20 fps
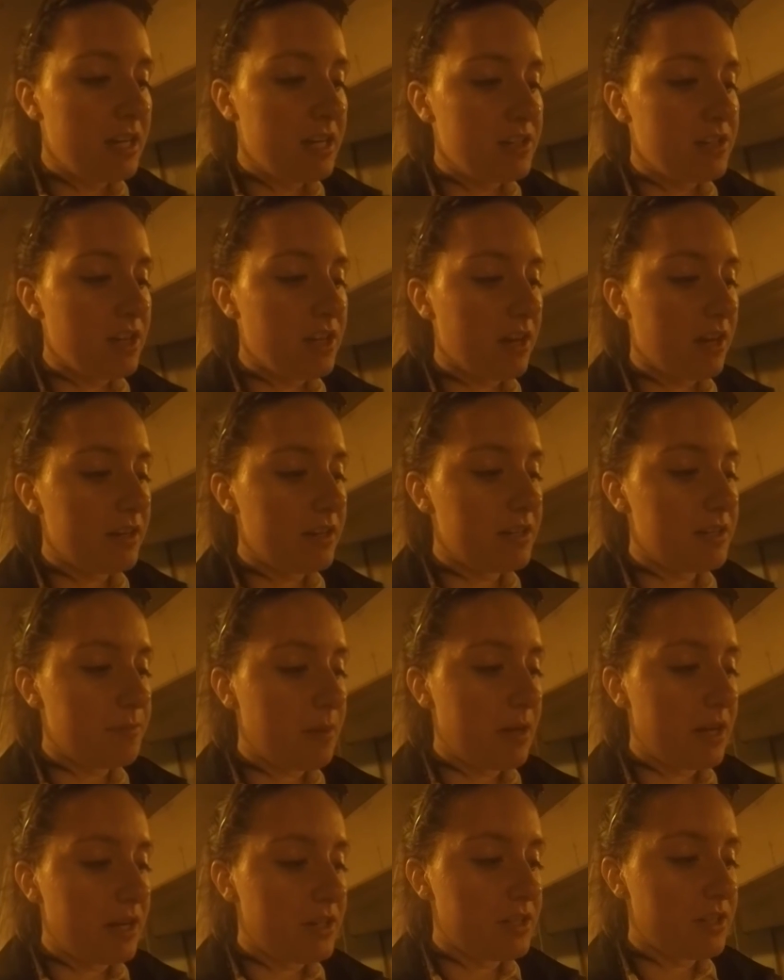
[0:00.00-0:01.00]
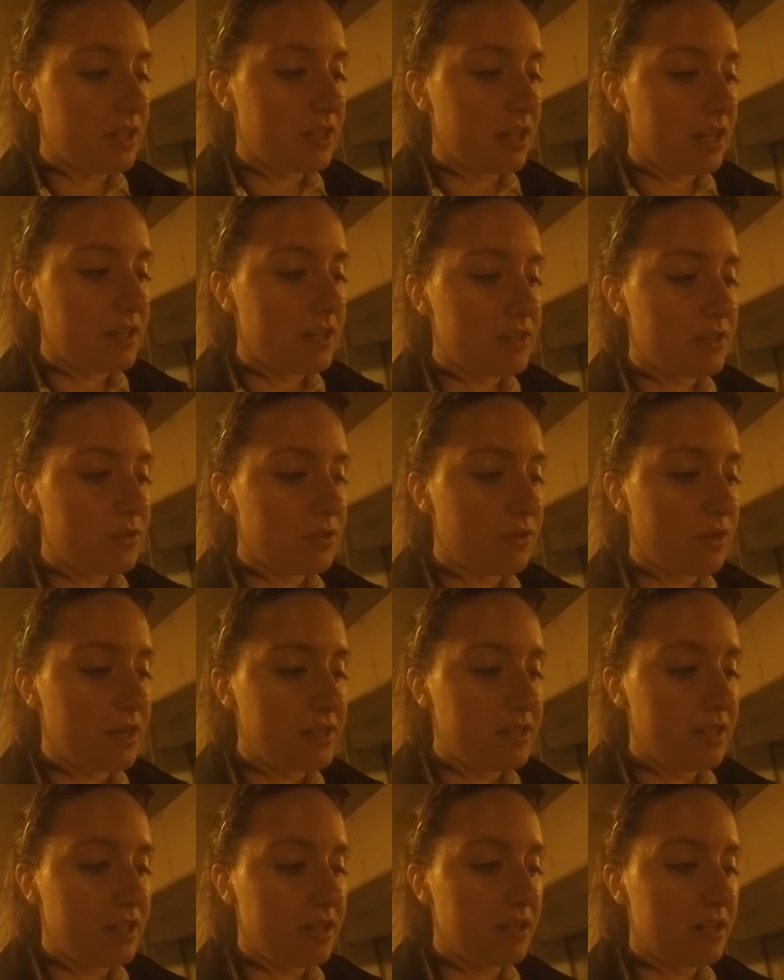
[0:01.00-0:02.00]
Shouted in Spanish, the consul
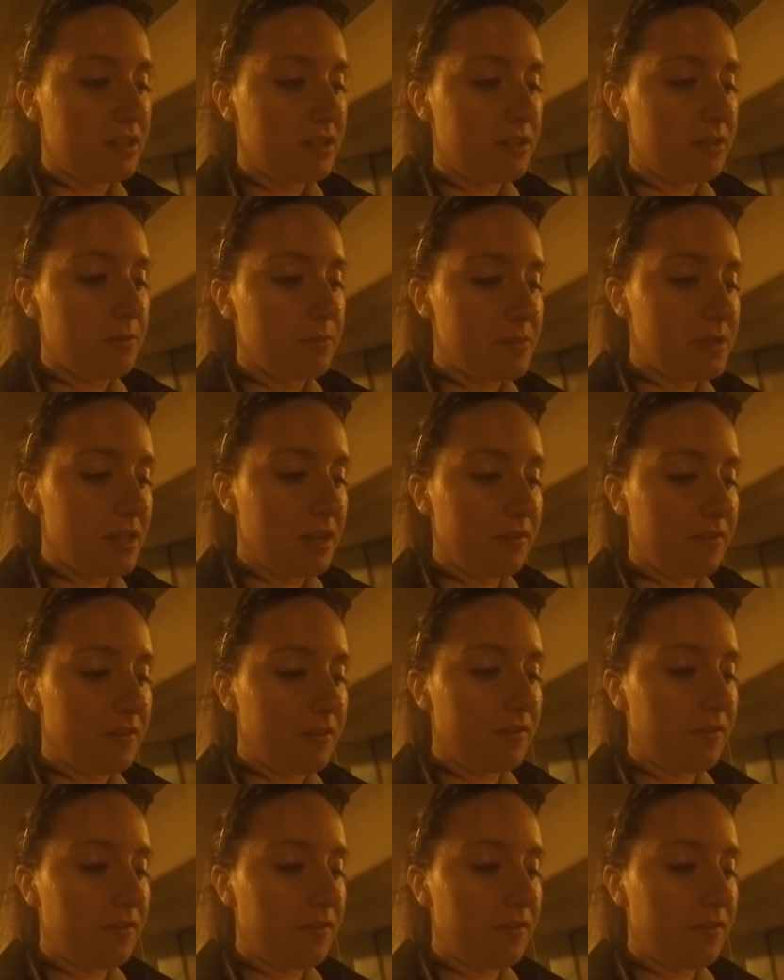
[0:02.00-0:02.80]
translated it to himself in a